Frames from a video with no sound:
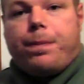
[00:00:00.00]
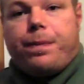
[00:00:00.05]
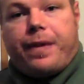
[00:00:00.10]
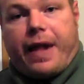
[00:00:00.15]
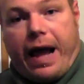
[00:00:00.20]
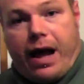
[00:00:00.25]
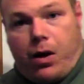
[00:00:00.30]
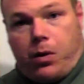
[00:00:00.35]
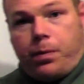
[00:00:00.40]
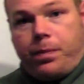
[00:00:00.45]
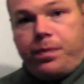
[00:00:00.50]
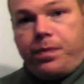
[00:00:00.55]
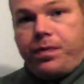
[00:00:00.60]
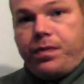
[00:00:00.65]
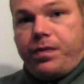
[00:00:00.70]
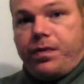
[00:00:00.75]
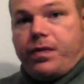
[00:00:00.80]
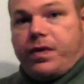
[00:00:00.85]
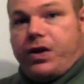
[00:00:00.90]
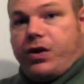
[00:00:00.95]
Now,
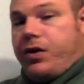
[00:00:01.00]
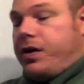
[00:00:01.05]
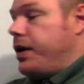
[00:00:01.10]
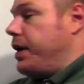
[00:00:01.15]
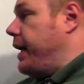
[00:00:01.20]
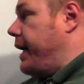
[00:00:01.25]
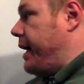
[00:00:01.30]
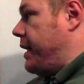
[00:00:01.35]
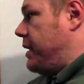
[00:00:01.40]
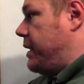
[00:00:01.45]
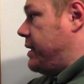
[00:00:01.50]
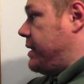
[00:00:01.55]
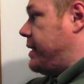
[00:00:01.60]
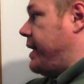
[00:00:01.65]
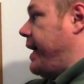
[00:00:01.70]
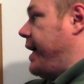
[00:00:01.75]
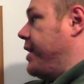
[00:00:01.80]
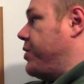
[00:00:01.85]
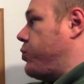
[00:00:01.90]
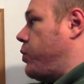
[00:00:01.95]
you, let's
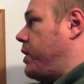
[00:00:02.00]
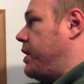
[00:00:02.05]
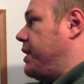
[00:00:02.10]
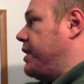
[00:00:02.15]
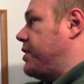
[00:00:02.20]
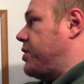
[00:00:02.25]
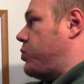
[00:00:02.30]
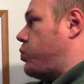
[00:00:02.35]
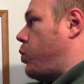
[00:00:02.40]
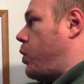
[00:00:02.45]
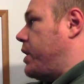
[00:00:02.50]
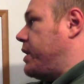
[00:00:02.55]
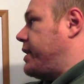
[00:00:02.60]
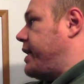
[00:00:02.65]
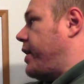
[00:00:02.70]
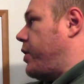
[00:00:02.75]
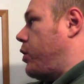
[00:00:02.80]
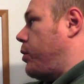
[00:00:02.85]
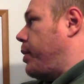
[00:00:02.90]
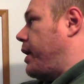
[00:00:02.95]
say each one of these is one
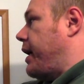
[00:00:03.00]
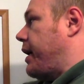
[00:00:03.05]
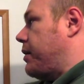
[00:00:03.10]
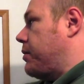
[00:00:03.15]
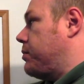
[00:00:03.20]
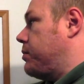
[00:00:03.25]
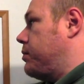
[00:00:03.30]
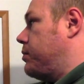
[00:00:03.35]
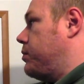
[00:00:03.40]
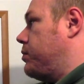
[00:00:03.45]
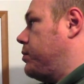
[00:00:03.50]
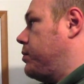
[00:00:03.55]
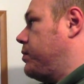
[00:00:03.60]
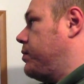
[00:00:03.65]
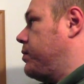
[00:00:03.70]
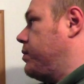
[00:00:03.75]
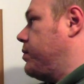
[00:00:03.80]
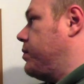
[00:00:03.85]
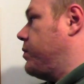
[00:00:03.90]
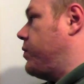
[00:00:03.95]
terabyte
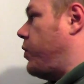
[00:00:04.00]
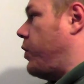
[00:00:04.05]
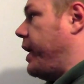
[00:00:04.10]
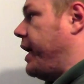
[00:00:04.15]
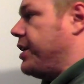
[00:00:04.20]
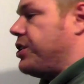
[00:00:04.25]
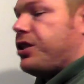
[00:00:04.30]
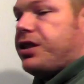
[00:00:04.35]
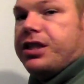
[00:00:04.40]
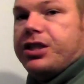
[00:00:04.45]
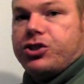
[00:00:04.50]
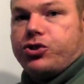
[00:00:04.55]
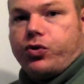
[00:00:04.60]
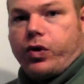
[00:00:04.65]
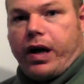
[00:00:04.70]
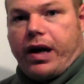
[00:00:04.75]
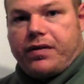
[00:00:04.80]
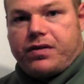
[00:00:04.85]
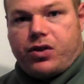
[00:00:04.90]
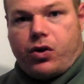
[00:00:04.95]
for each of these
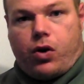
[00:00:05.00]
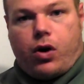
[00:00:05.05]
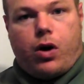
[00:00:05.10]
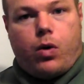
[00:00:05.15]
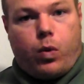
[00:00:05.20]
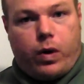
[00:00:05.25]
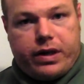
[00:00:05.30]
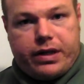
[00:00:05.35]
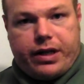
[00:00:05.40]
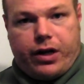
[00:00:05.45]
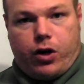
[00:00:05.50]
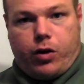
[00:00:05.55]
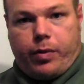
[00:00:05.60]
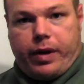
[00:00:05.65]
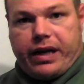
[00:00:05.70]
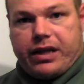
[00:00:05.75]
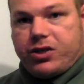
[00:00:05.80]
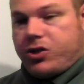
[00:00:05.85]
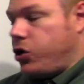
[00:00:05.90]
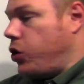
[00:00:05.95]
drives. They're all one
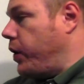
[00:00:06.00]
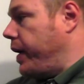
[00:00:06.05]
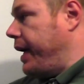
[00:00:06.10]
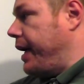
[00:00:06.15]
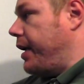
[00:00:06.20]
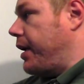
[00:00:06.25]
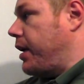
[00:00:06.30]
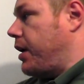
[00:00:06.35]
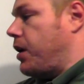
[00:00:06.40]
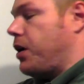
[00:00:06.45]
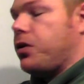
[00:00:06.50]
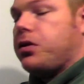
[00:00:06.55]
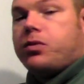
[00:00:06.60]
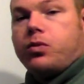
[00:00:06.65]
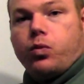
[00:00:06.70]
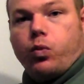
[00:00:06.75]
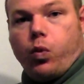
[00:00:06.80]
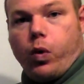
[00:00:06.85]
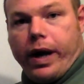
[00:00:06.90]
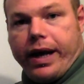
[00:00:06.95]
terabyte. So in a
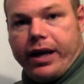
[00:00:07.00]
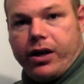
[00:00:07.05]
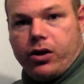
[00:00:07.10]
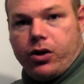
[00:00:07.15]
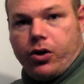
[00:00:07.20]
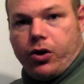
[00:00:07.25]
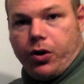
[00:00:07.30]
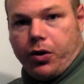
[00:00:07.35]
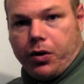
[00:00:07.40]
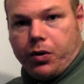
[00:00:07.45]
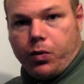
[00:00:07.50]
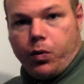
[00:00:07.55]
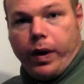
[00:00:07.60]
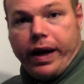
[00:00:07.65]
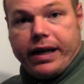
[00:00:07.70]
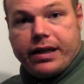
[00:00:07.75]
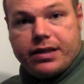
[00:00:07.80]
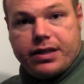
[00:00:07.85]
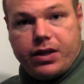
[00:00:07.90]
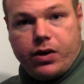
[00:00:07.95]
regular
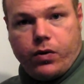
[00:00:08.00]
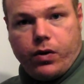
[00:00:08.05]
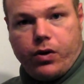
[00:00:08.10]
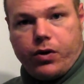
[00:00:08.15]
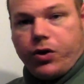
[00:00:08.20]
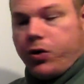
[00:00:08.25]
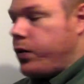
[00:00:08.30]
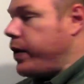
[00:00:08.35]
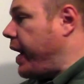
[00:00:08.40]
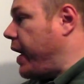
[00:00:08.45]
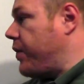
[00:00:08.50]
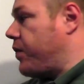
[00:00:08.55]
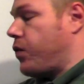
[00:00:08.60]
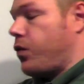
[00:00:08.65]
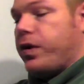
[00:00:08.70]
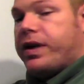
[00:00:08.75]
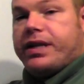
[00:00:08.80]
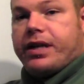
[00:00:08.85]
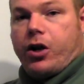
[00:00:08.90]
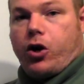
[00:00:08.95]
RAID 0, you would have
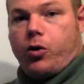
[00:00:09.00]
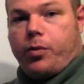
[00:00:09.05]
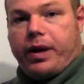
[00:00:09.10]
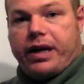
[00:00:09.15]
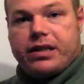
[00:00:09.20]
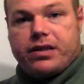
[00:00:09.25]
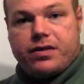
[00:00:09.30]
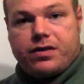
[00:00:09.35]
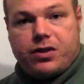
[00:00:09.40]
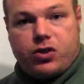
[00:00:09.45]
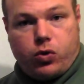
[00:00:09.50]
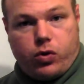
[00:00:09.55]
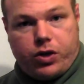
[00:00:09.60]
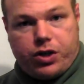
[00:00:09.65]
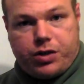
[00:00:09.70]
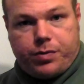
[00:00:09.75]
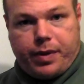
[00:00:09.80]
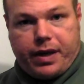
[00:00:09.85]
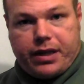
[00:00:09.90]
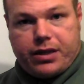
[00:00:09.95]
three terabytes of
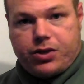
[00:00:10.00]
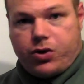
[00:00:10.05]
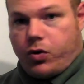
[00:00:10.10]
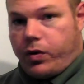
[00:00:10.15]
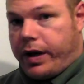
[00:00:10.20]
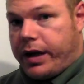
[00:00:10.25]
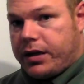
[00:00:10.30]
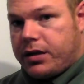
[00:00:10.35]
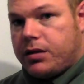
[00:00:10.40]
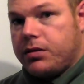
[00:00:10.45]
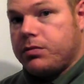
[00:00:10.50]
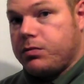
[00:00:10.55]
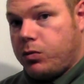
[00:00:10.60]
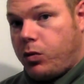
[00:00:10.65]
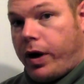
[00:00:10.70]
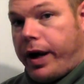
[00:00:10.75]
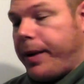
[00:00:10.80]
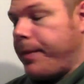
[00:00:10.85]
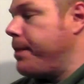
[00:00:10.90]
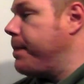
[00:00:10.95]
storage space, correct?
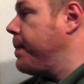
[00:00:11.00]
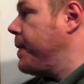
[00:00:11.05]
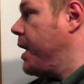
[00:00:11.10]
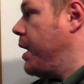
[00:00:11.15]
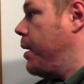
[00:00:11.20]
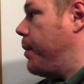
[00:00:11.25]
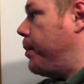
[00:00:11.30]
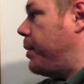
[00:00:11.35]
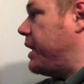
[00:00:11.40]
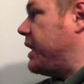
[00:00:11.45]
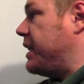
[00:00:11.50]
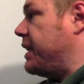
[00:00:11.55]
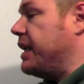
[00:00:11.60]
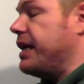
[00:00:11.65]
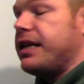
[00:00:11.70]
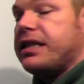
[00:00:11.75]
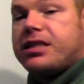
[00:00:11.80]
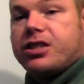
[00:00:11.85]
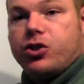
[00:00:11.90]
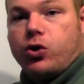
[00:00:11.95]
Right. But in
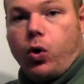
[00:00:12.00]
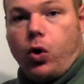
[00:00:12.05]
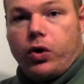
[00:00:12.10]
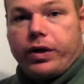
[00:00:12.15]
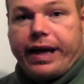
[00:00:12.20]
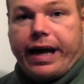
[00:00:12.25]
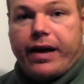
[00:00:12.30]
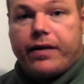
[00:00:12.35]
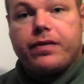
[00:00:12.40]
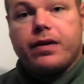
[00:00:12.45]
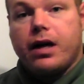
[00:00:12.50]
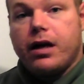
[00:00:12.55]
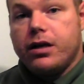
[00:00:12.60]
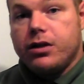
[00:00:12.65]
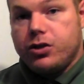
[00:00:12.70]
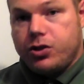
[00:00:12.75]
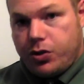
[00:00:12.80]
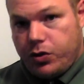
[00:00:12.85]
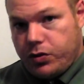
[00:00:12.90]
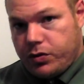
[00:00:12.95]
this, you only have
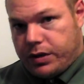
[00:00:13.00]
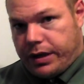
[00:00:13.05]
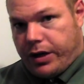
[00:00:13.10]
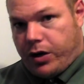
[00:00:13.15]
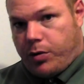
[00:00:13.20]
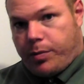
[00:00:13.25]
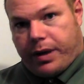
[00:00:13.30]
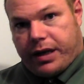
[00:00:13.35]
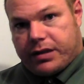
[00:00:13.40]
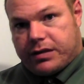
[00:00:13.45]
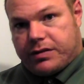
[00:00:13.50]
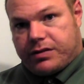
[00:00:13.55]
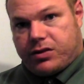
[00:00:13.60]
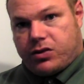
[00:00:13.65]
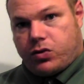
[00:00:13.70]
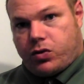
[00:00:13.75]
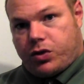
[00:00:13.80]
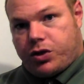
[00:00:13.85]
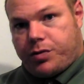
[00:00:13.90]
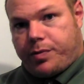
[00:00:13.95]
two terabytes of
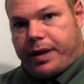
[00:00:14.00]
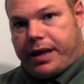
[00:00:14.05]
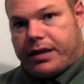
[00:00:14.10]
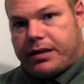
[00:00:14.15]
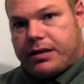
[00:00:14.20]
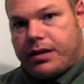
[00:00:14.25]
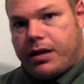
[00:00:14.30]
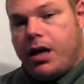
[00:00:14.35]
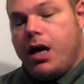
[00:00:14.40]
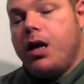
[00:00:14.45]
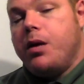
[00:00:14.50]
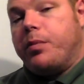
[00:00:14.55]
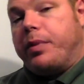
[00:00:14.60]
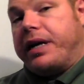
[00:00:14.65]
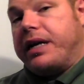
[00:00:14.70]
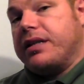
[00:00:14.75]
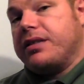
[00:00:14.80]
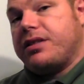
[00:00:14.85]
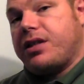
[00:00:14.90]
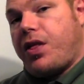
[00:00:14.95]
storage space
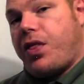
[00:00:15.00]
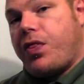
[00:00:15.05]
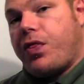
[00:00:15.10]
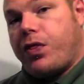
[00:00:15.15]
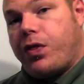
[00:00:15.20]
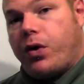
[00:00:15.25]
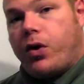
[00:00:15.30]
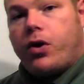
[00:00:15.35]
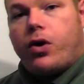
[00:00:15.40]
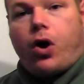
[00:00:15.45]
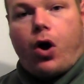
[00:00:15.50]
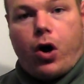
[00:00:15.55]
because the third